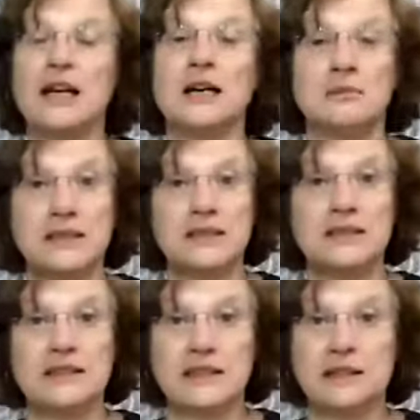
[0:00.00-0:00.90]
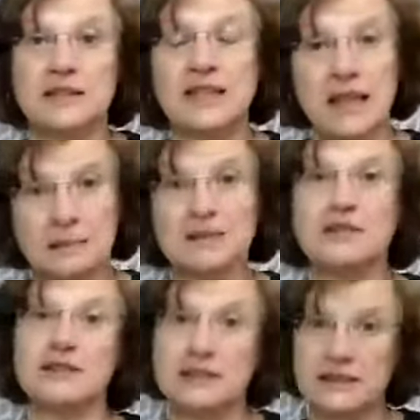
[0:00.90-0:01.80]
But it can be
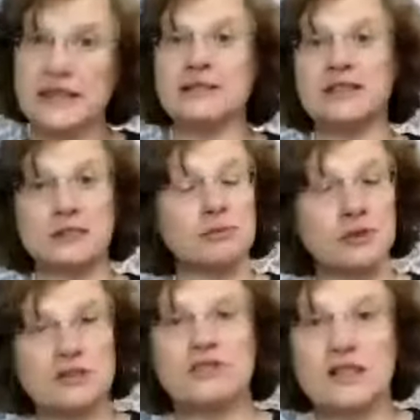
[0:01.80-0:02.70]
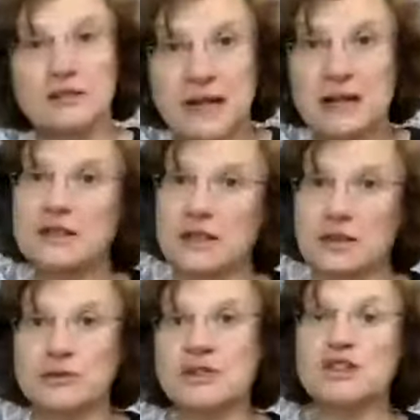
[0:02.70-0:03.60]
very scary to put yourself out there
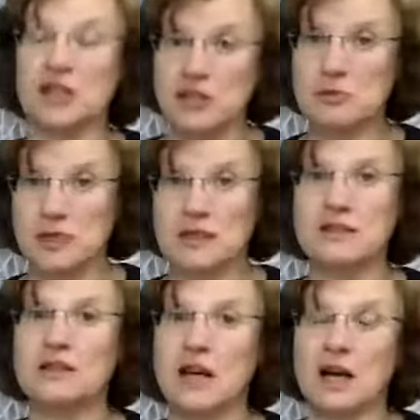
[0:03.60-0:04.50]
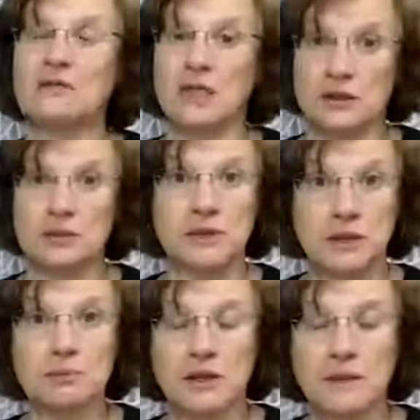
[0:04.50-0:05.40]
for the judgment of other
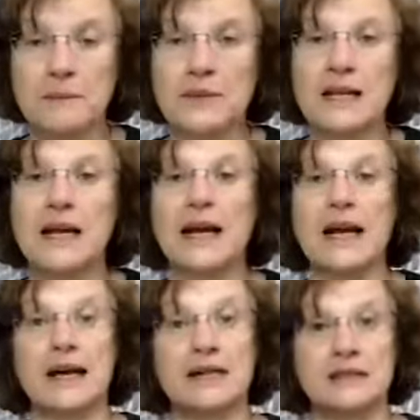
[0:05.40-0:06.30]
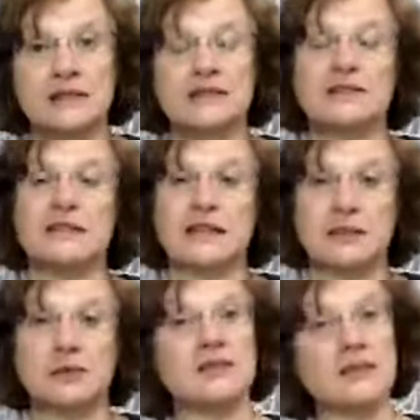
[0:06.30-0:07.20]
people. And it's
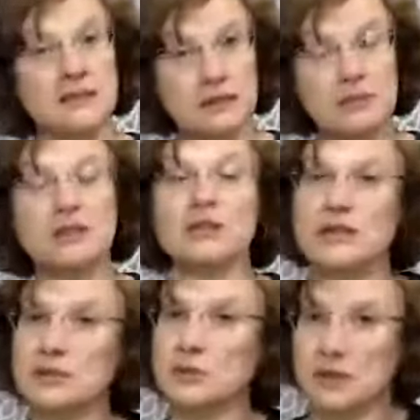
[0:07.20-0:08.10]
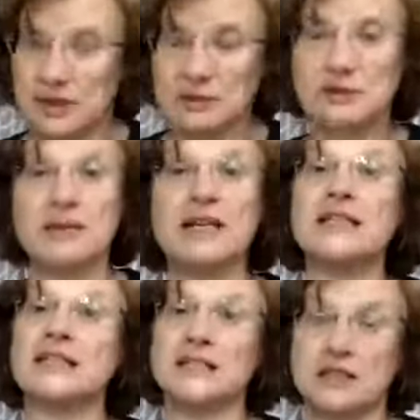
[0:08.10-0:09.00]
one of the things I've been doing is working with Ray
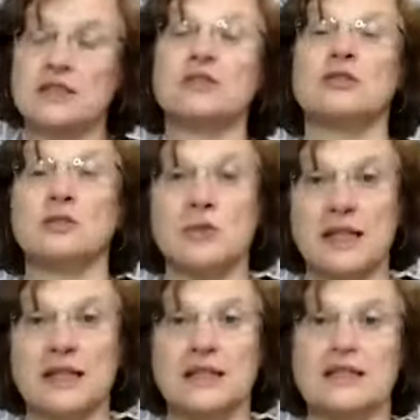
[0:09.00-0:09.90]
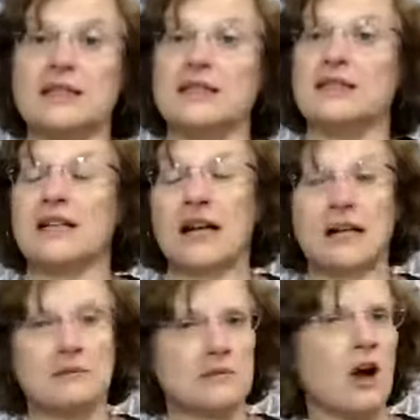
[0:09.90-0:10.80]
Higdon, who I
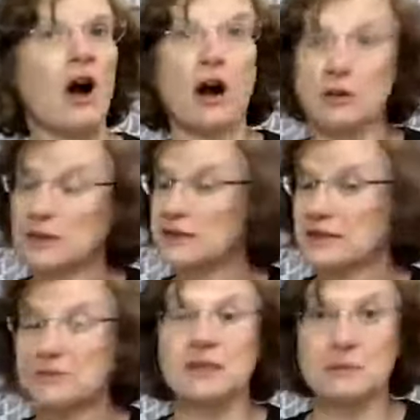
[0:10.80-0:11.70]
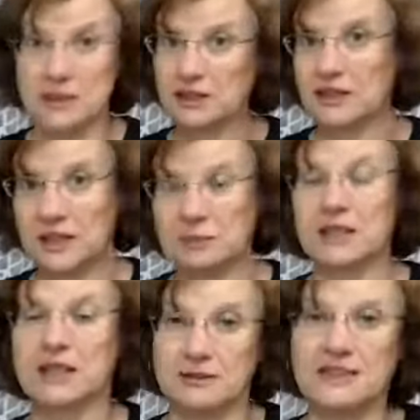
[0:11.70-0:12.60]
always seem to mention him on
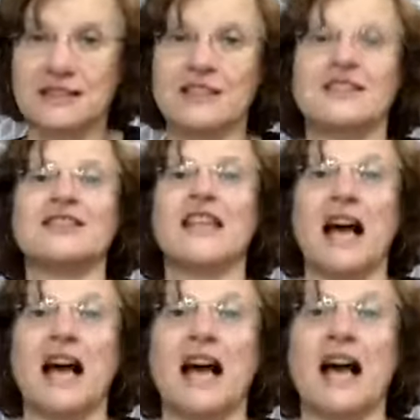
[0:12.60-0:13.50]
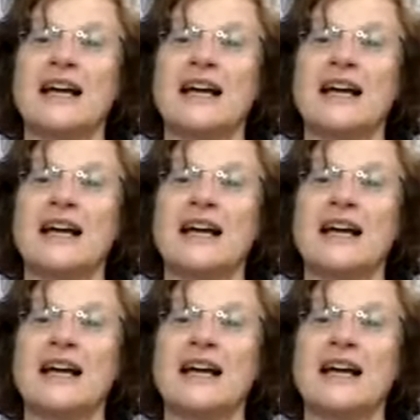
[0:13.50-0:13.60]
every single live.